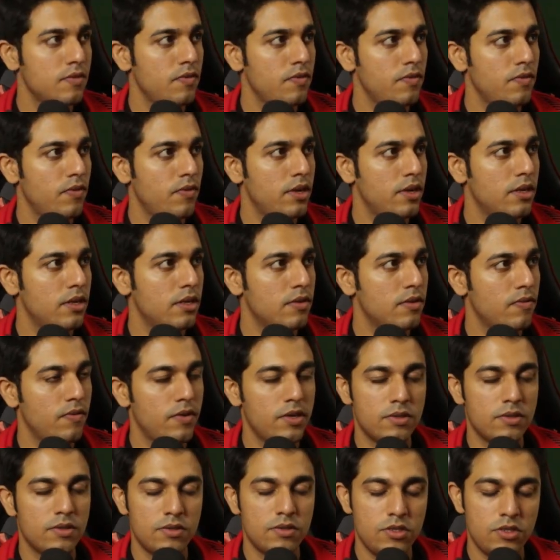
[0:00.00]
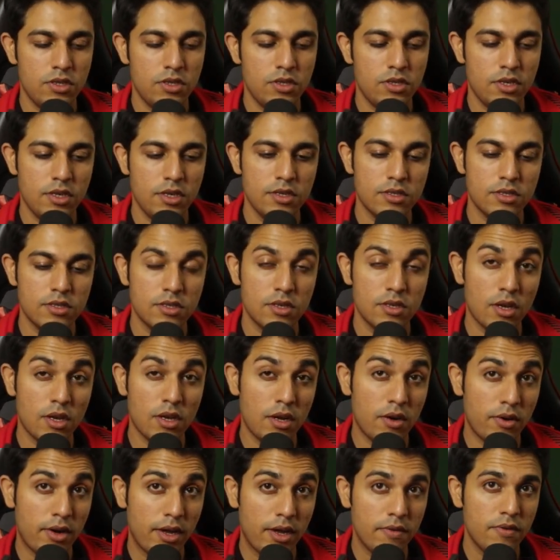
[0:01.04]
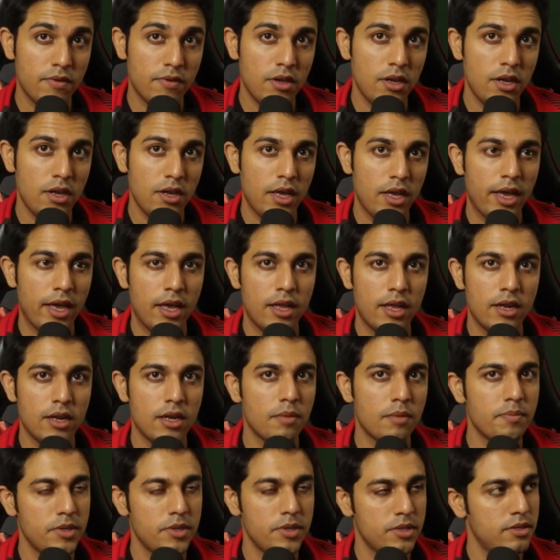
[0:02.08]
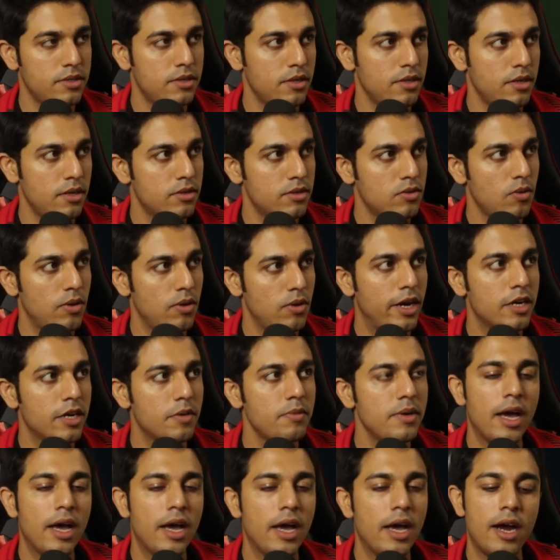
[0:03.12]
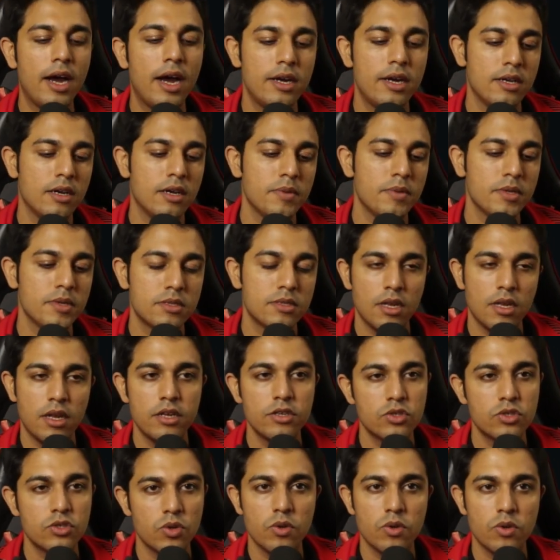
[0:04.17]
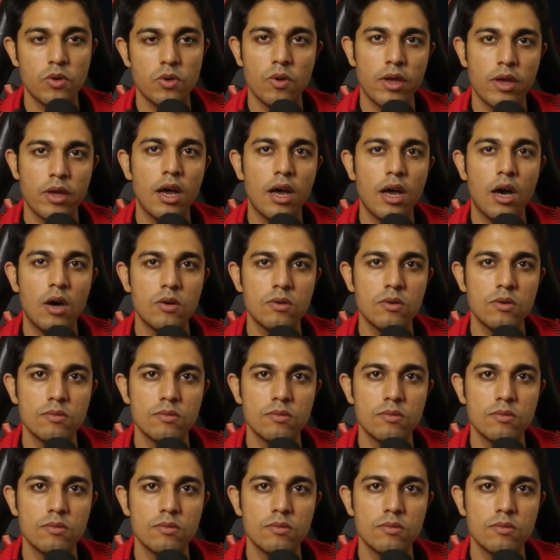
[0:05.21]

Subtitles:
one which is a rifle and a pistol. So let me add a pistol and show you like how